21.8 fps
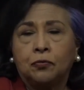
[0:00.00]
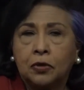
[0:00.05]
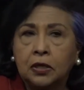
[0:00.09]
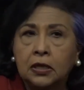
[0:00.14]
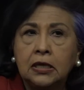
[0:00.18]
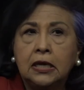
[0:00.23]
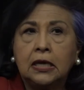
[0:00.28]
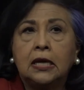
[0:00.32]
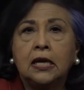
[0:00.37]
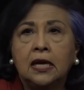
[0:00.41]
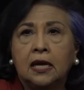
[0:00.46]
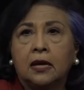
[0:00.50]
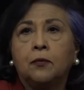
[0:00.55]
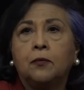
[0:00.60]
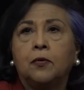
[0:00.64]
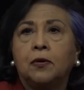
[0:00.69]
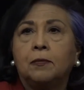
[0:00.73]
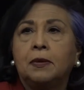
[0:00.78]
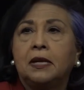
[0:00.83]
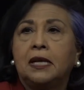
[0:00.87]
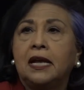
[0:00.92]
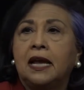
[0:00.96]
really kick
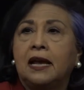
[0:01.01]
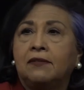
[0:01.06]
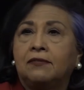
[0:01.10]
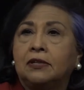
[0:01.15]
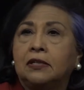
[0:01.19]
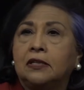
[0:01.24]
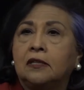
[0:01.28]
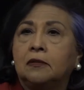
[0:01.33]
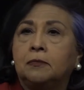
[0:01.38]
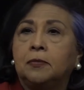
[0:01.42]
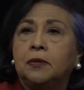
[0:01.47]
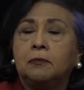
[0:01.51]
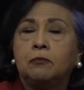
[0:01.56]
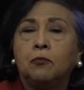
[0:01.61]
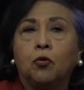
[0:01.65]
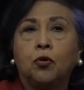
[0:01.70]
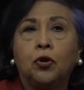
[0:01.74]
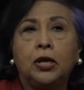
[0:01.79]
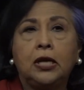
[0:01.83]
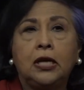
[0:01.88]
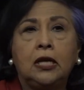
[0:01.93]
women to have a little bit more